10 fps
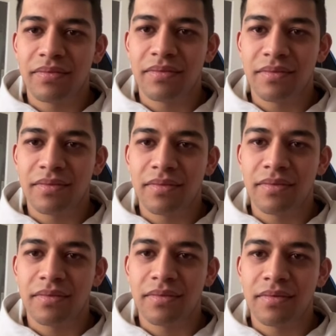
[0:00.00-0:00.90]

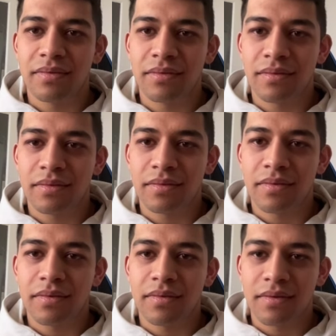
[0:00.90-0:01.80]

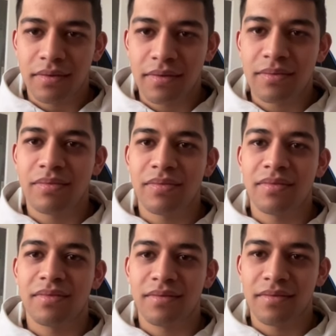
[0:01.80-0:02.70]

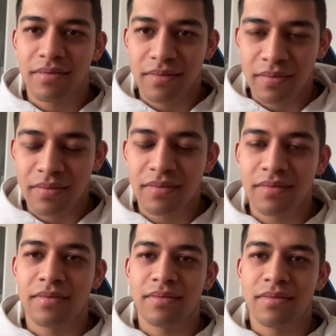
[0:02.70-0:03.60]

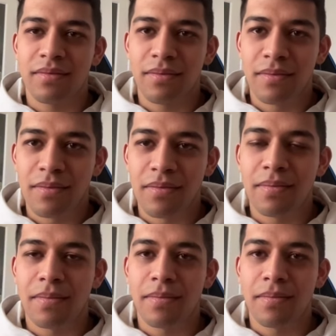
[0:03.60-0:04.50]

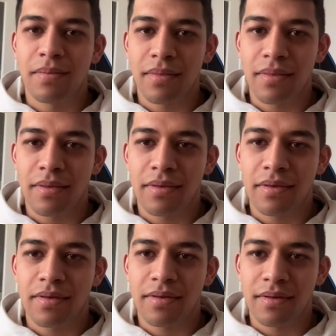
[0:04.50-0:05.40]

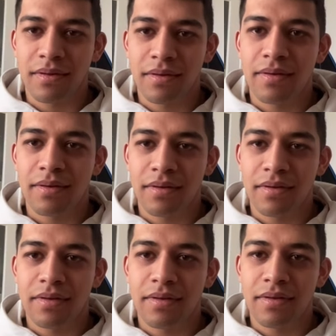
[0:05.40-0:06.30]

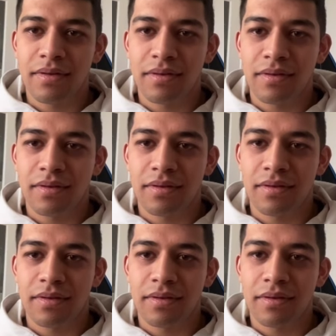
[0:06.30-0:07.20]

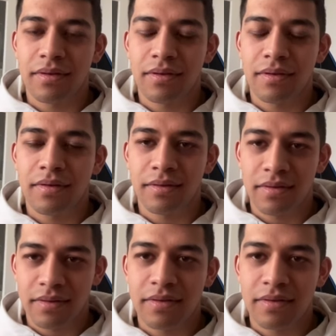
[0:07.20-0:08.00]
(silent)